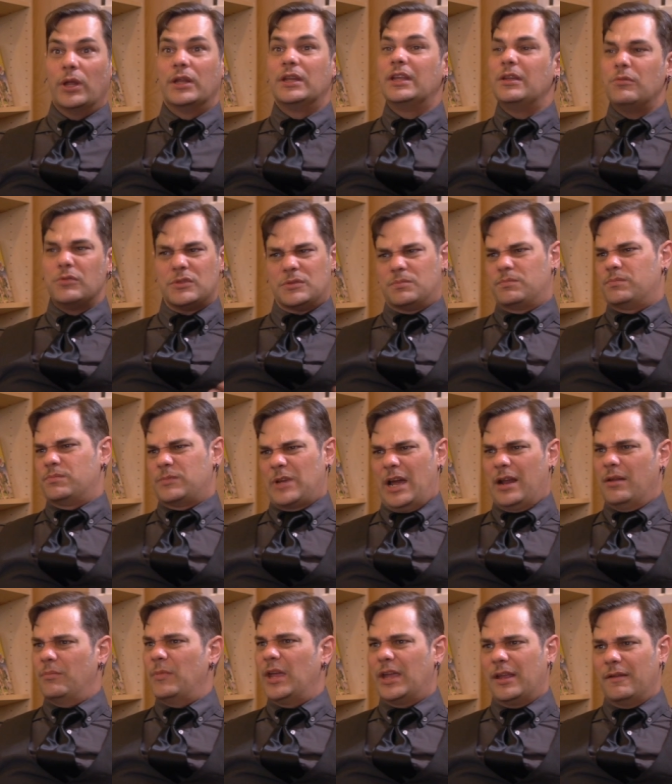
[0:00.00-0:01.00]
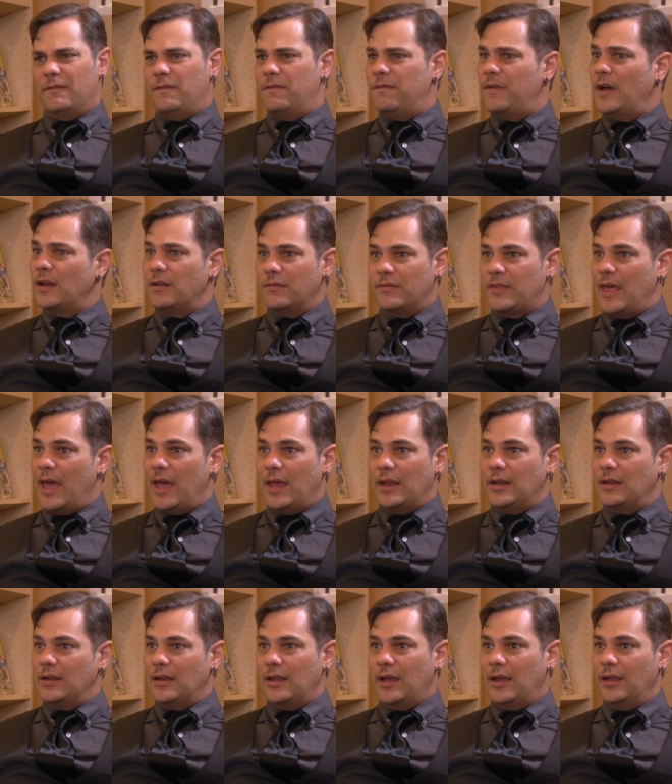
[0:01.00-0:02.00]
And he was kind of making fun of
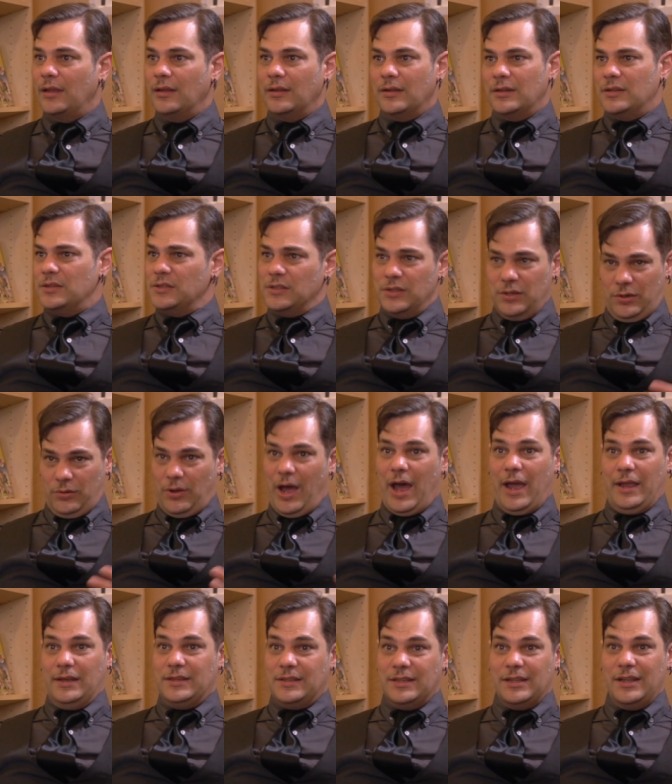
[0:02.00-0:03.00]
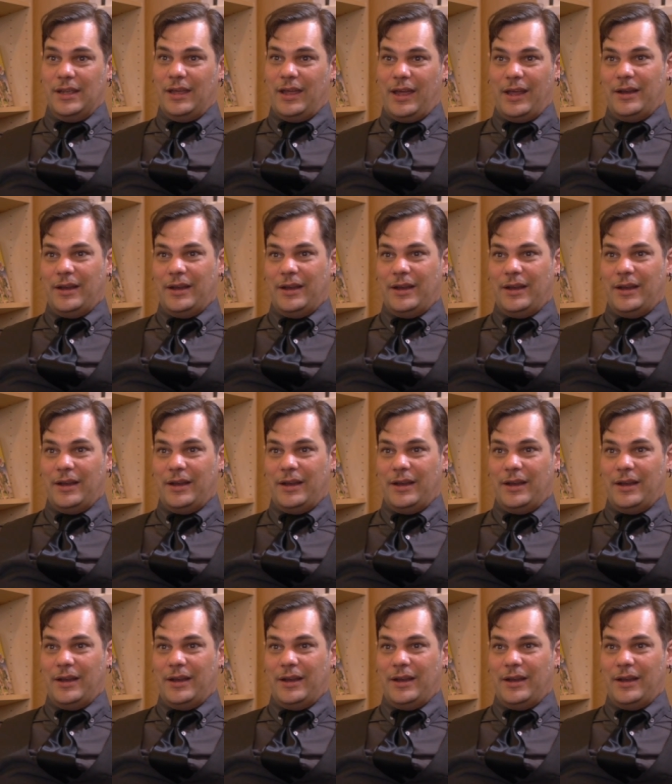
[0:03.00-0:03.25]
that, right, idea.